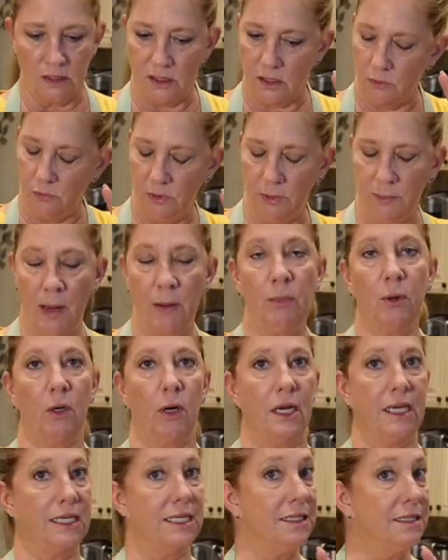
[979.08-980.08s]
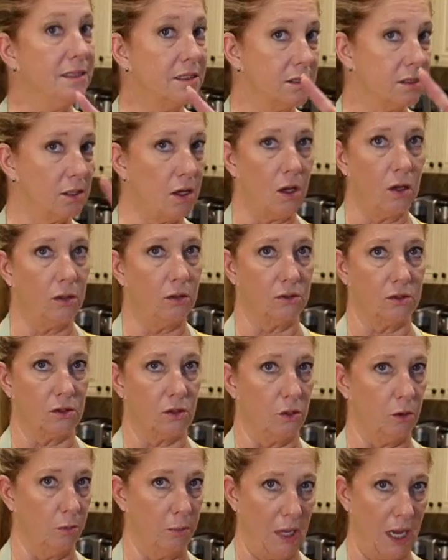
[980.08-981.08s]
So remember, I didn't salt
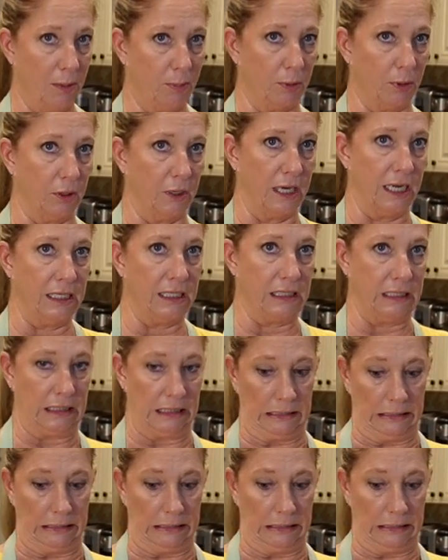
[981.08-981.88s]
or pepper anything.